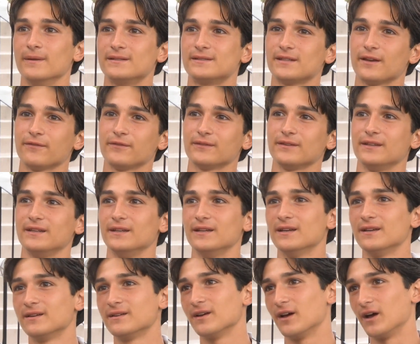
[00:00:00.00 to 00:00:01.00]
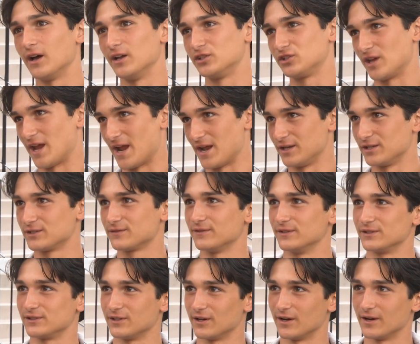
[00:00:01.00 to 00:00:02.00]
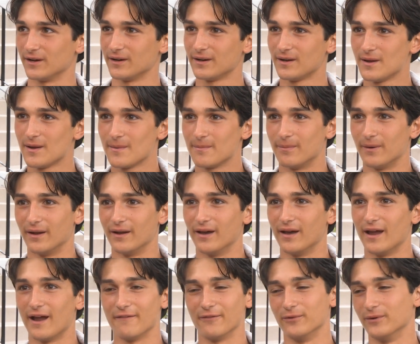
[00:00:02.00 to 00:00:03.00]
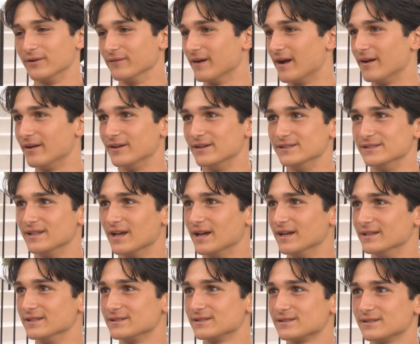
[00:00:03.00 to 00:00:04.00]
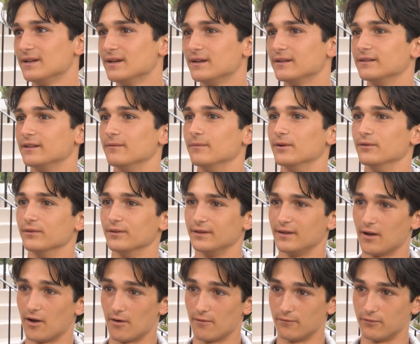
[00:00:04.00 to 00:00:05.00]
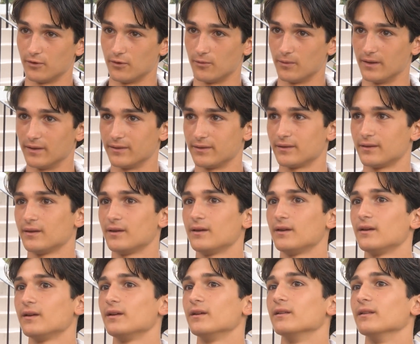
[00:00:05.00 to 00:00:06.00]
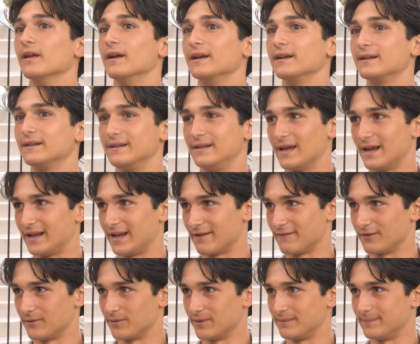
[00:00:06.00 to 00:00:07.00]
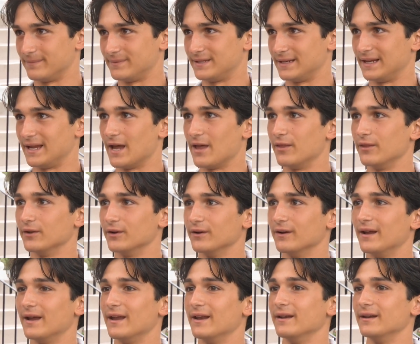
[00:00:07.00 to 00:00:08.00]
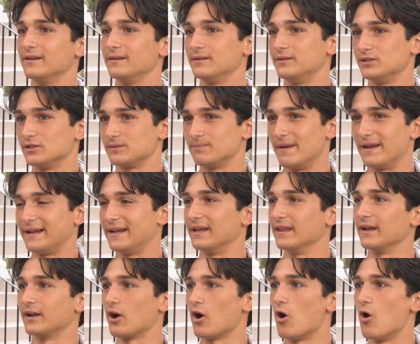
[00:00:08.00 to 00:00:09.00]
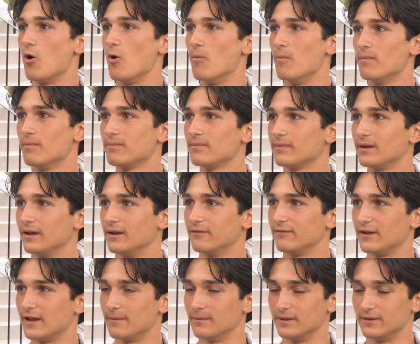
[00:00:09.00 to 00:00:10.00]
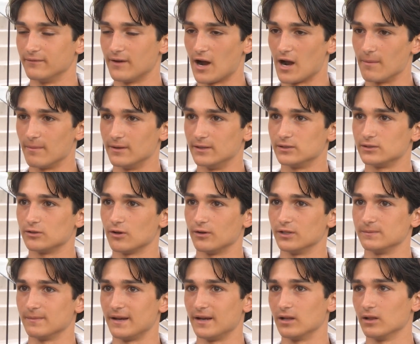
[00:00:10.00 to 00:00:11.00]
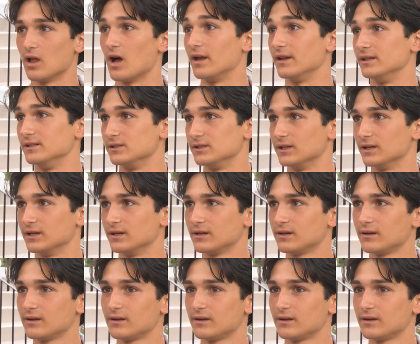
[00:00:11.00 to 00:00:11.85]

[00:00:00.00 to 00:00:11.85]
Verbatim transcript: it's definitely a change for sure. But uh, everyone around here is nice. They've been really helpful with like getting everyone together and just making it like a home and a family environment. So it's made it a lot easier.